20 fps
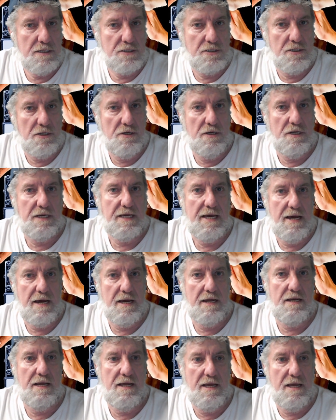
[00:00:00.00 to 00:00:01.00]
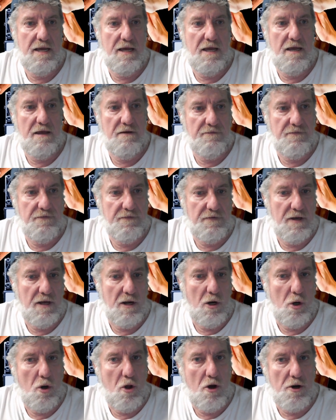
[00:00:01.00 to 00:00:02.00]
so you can't have a
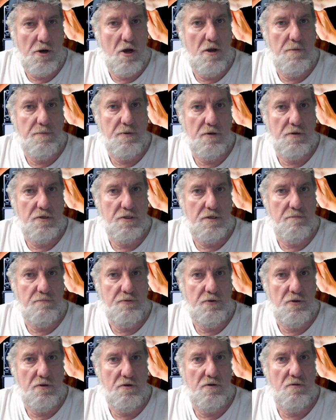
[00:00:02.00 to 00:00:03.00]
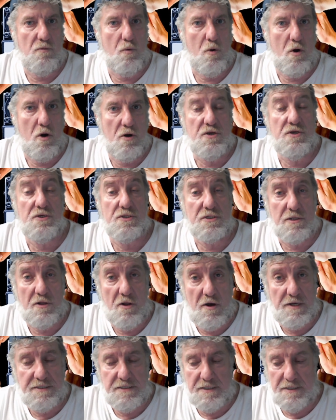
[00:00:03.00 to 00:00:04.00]
lot open on your computer while you're
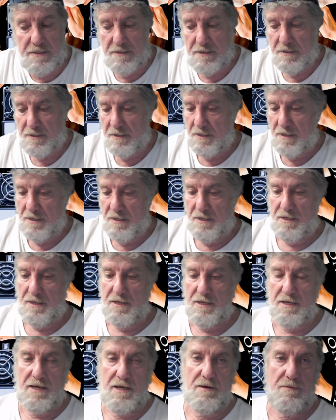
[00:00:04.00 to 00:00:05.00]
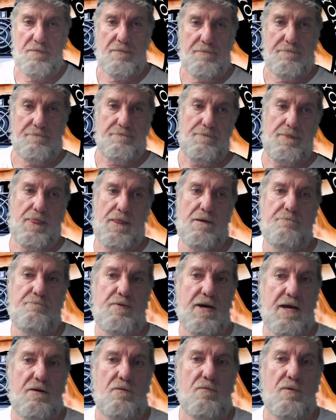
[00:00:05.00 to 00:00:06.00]
slicing.
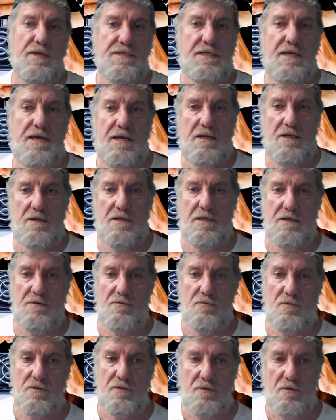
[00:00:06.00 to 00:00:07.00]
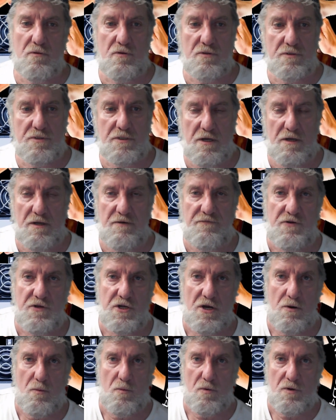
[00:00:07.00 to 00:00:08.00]
But once again, it will also, if you
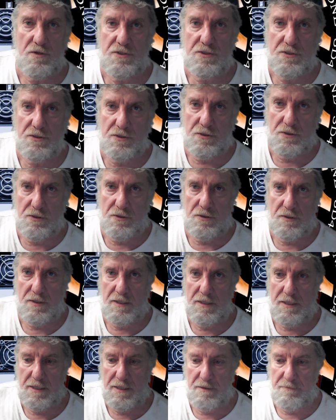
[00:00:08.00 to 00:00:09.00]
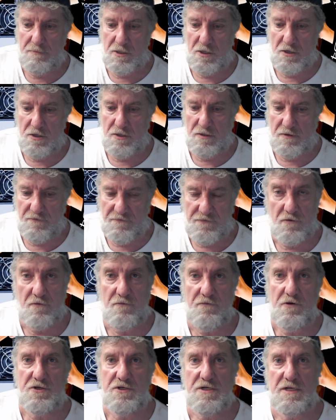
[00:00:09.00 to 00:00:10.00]
don't want to go to the full
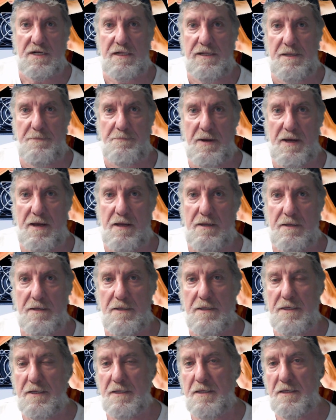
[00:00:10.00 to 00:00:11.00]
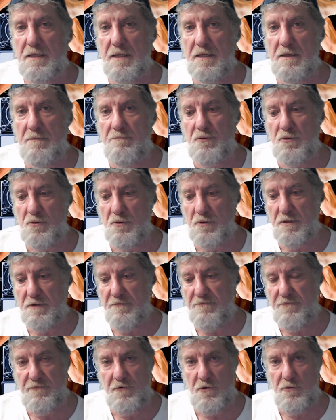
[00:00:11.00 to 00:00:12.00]
version of Clipper and put
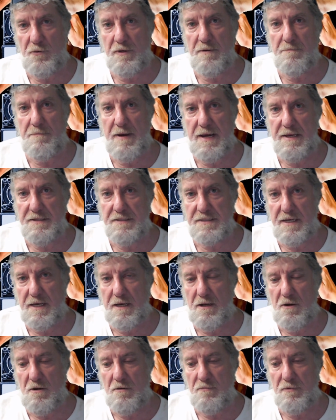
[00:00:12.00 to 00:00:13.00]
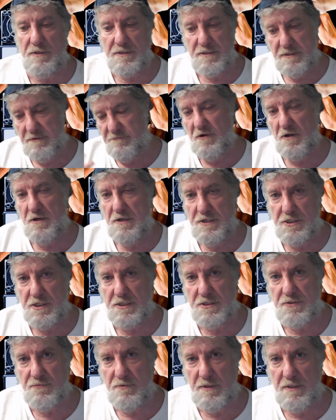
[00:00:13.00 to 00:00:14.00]
fluid and mainsail on, which they've only
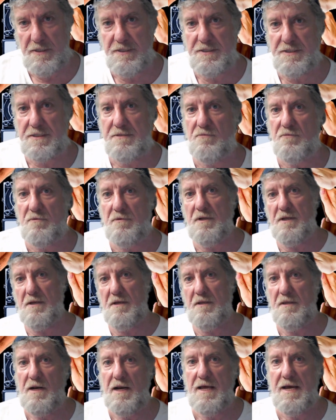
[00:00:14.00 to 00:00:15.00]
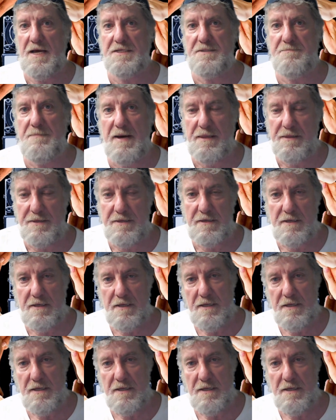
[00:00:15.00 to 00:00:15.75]
just released in the last month,